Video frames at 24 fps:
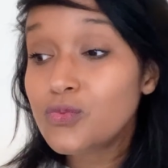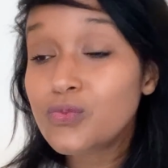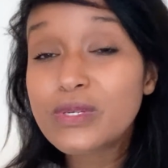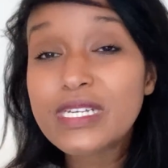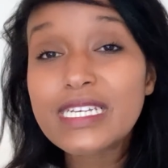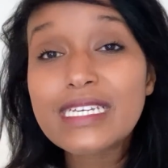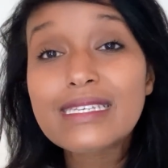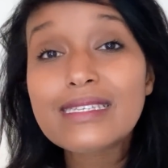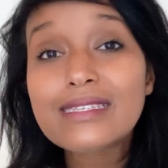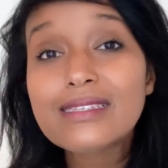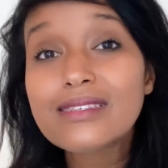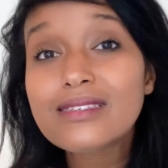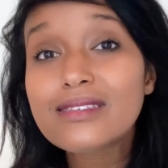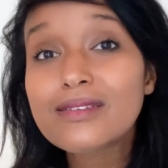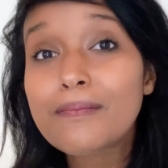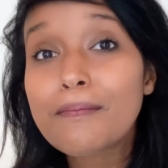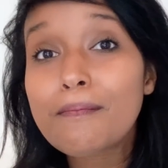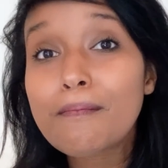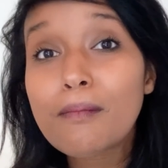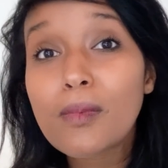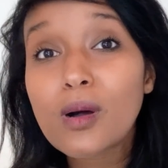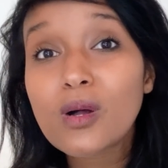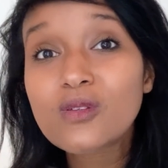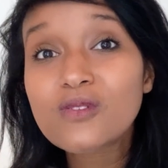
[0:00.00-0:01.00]
weeks,
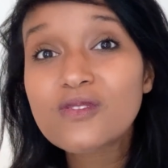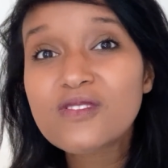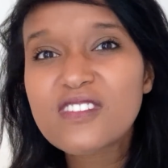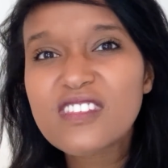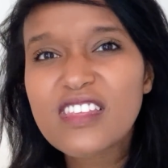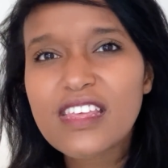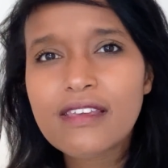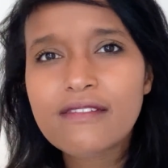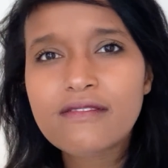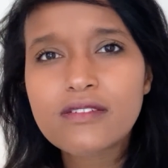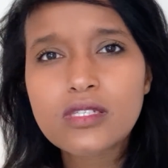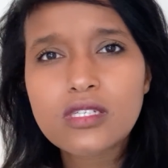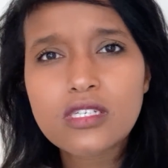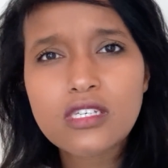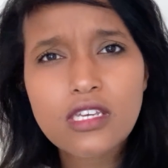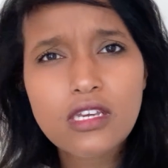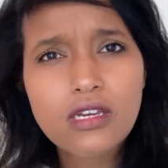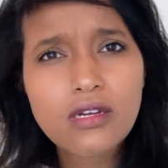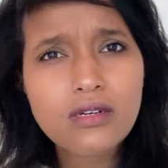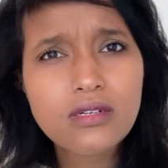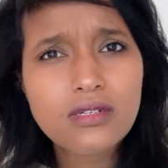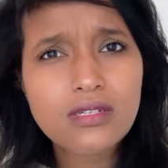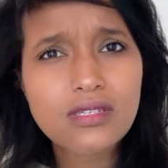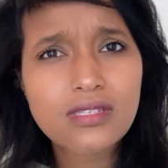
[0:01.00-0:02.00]
months, even
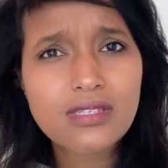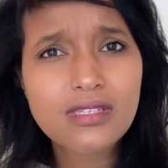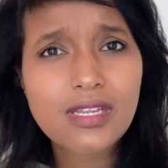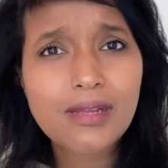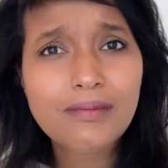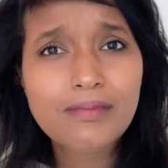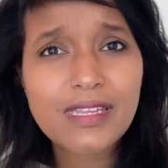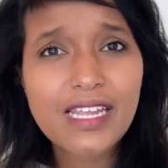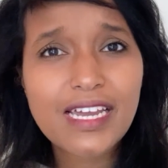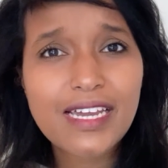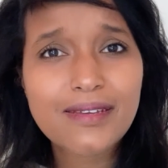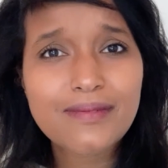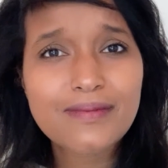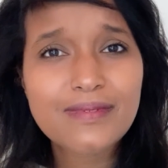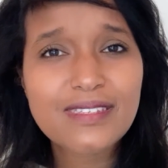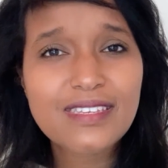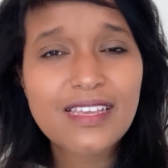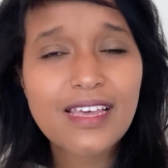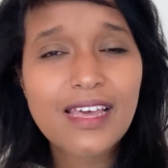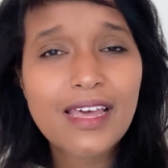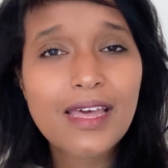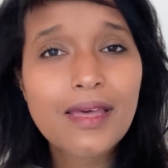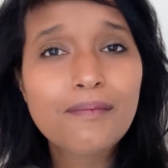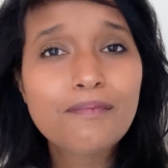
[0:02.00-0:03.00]
years sometimes,
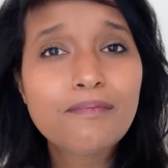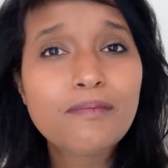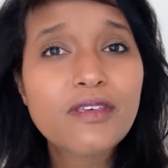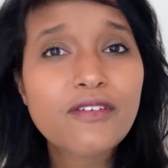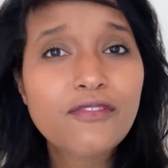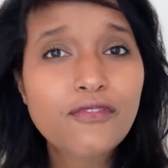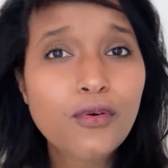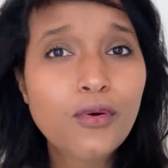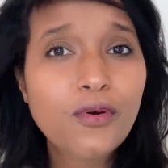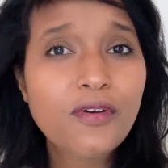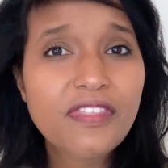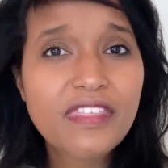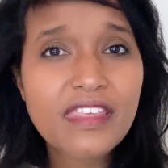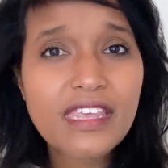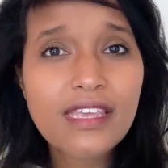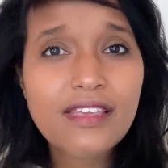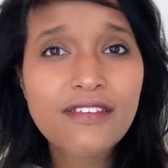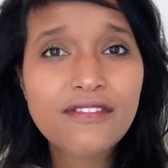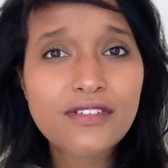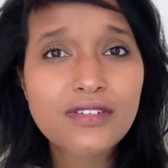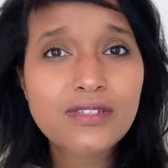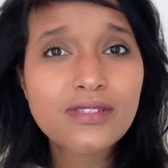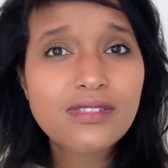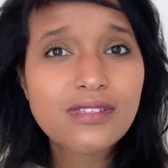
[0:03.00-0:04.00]
before the
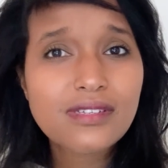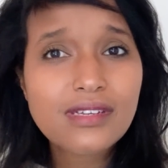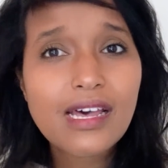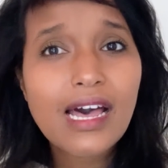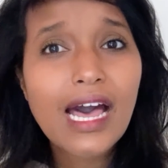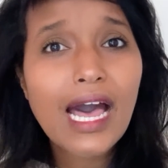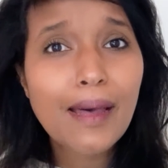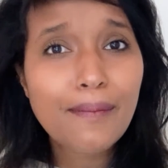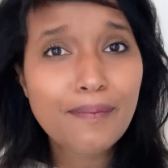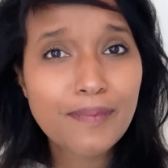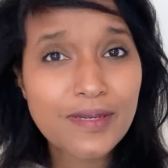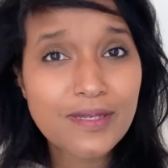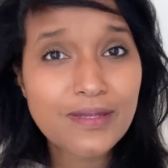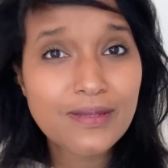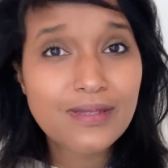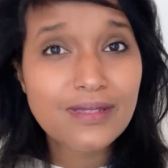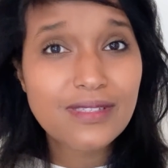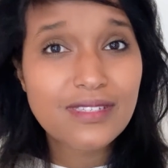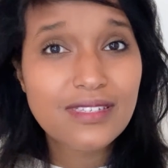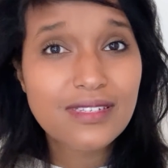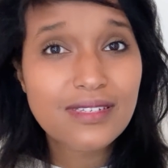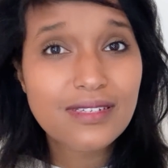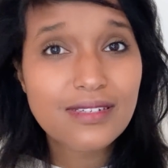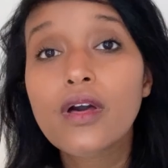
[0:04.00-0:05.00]
event
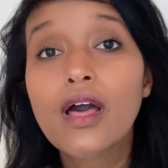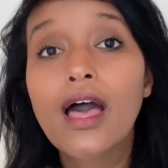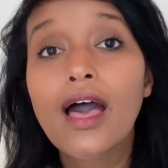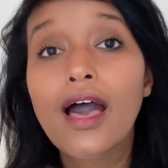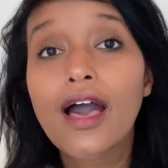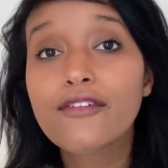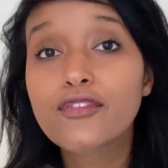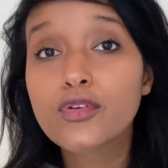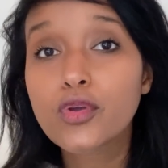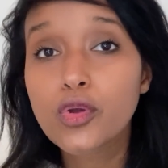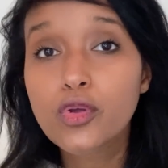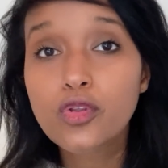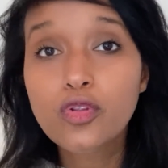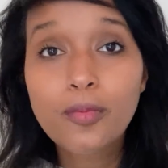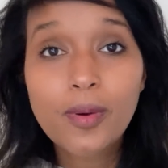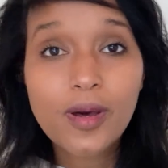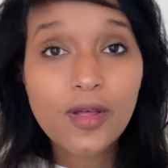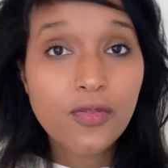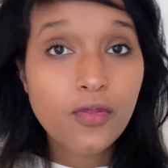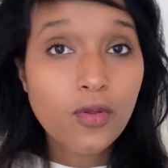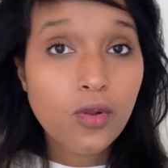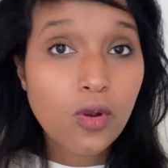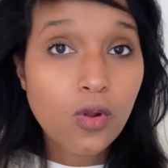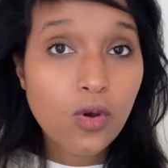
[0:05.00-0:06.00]
happens. Have you heard
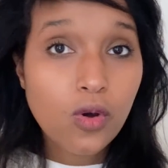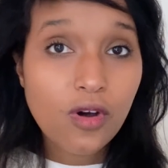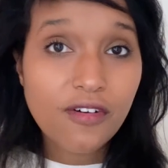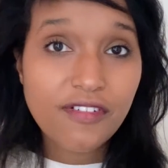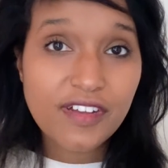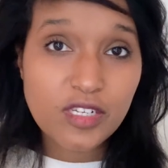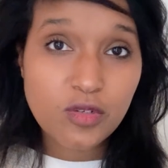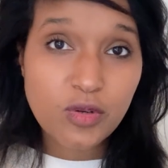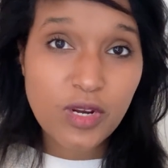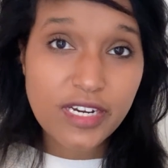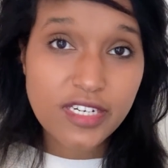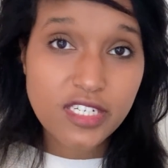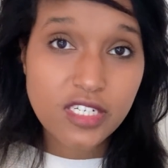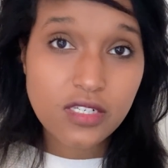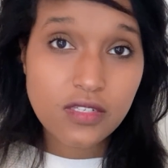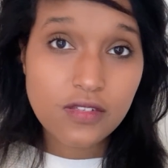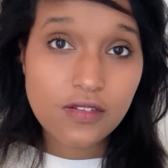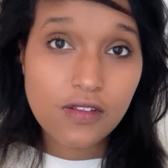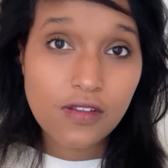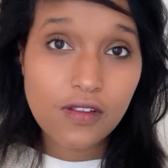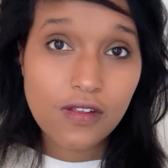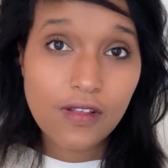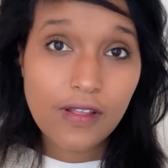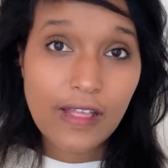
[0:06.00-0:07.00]
about the law of
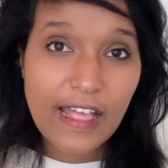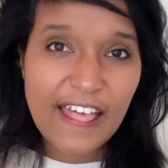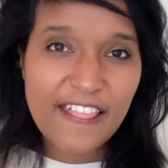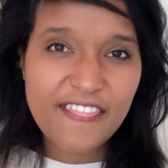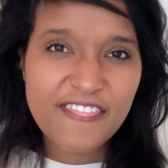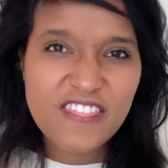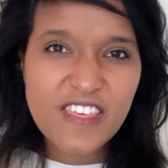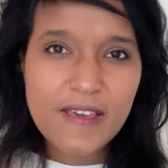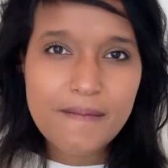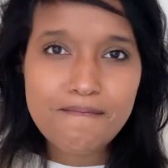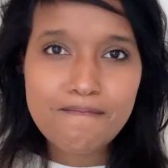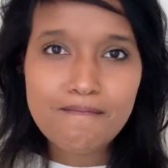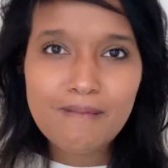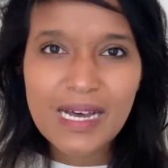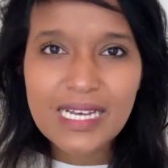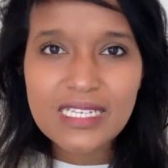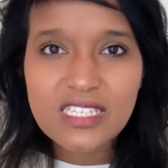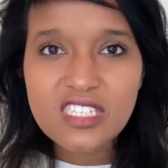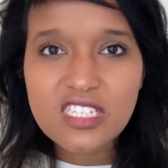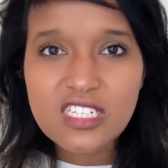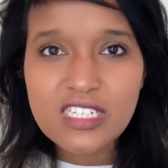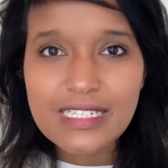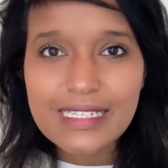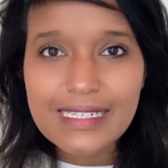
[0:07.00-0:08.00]
attraction? They
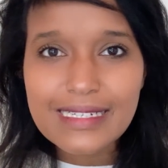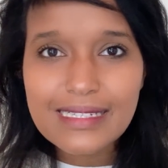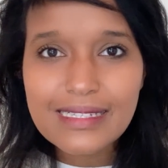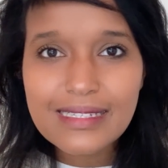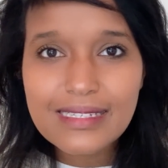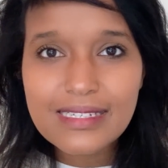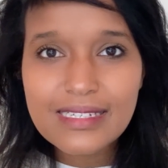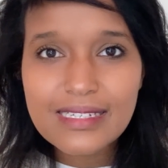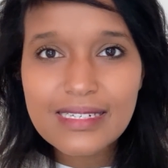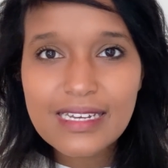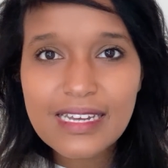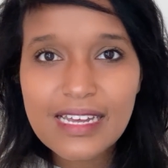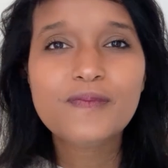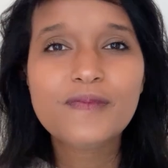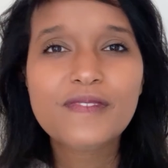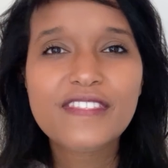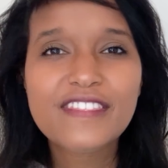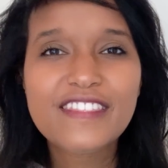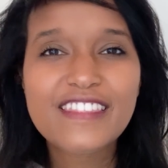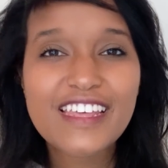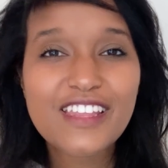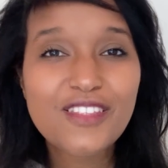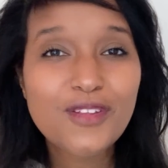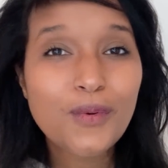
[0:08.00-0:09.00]
mastered it.
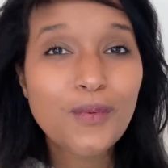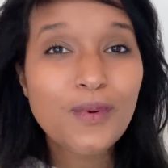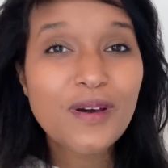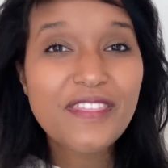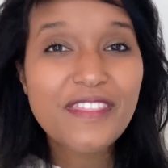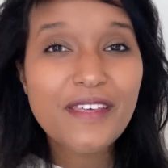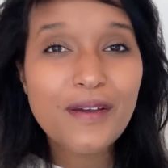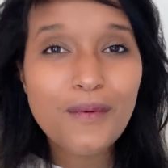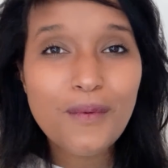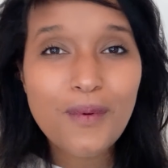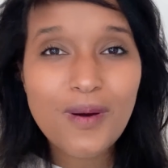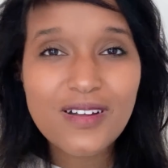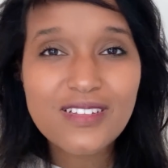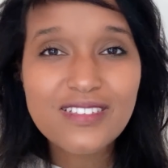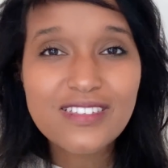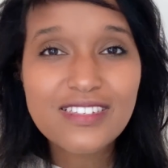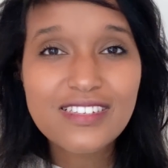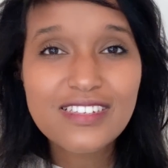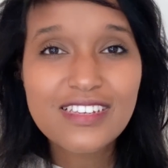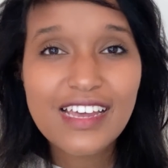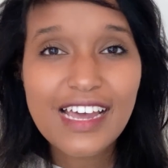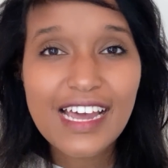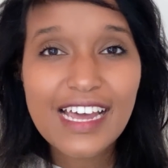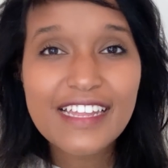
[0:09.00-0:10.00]
They know what they want
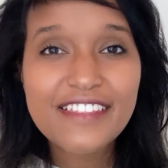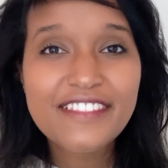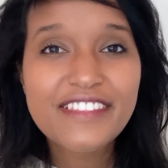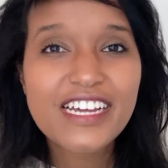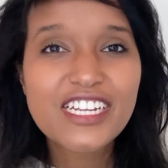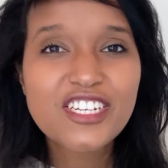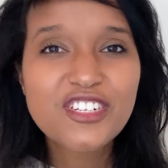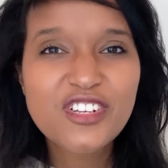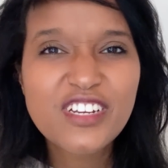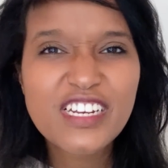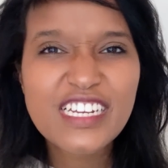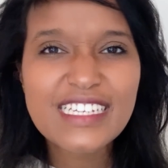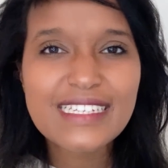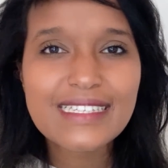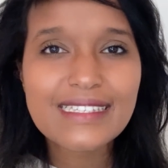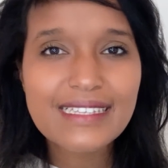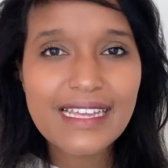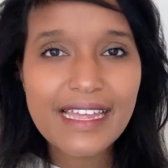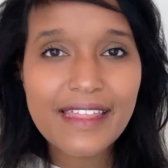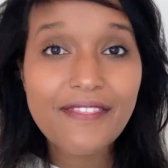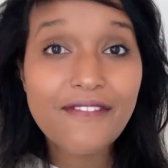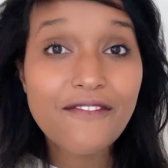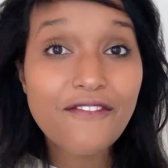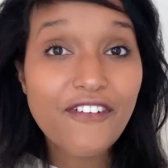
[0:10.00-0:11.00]
and naturally
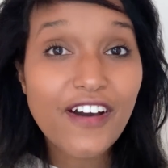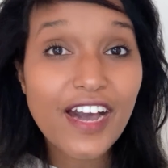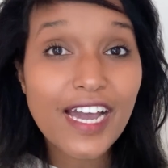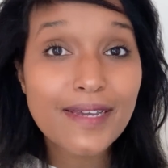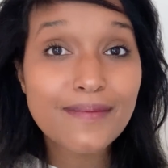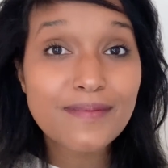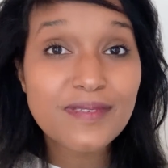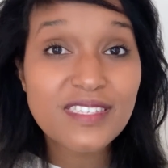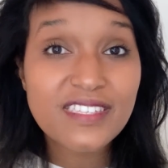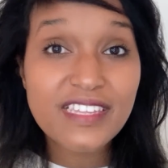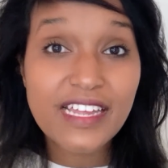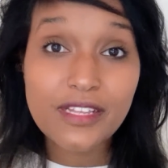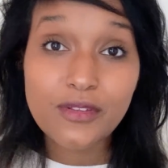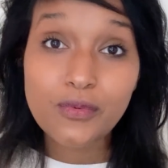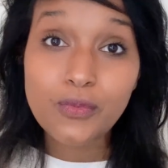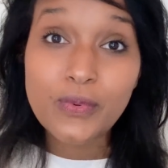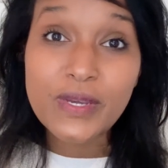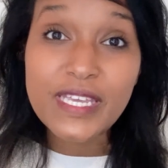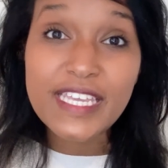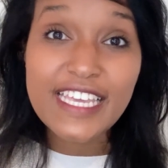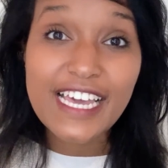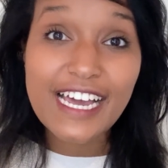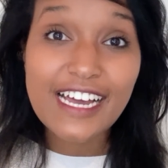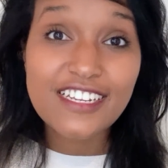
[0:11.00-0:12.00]
send vibes that
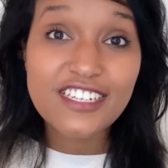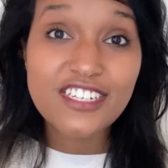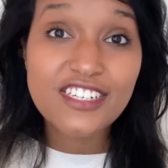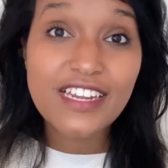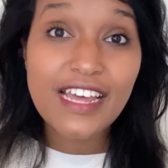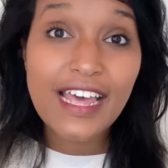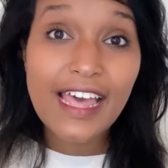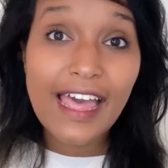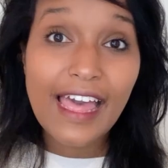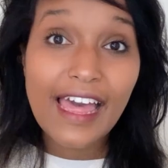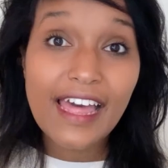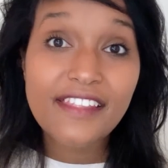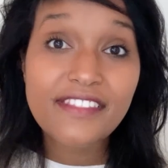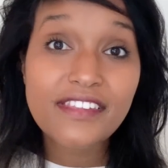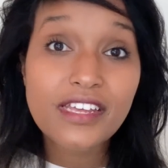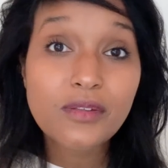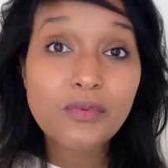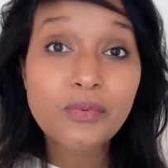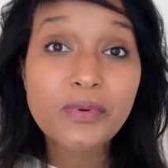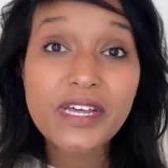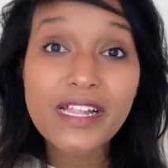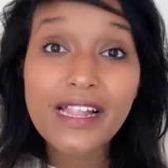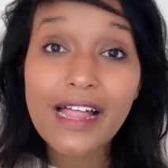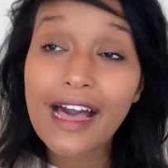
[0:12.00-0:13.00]
we catch and
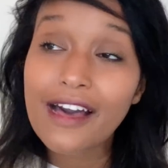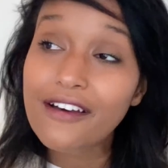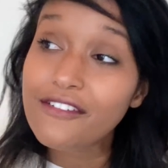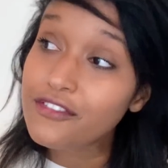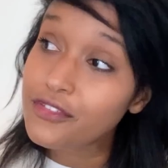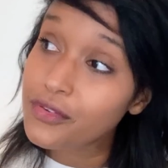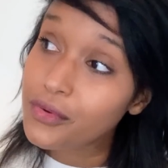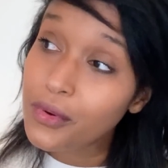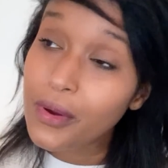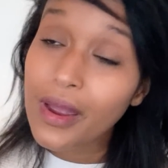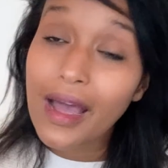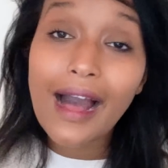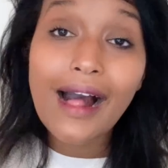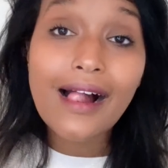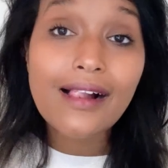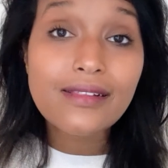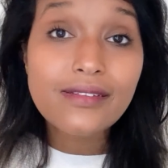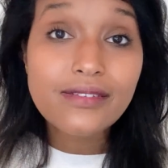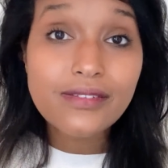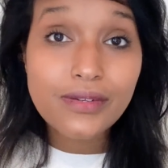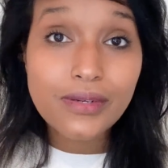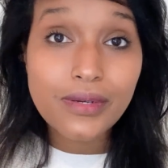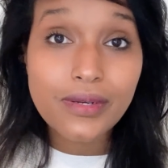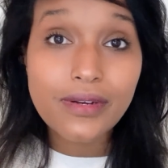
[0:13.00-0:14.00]
that will after
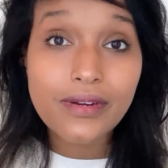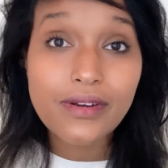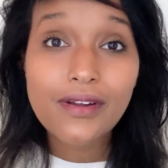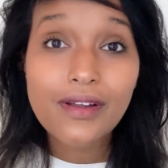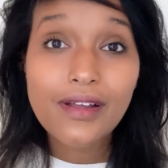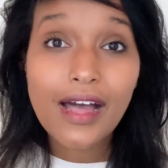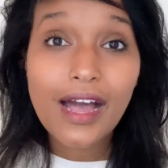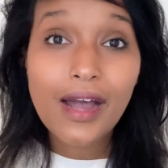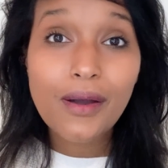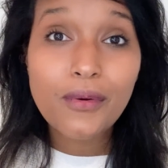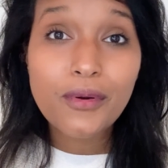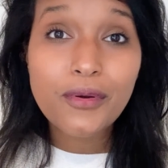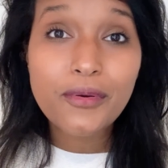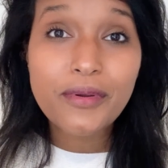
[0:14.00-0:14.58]
alter our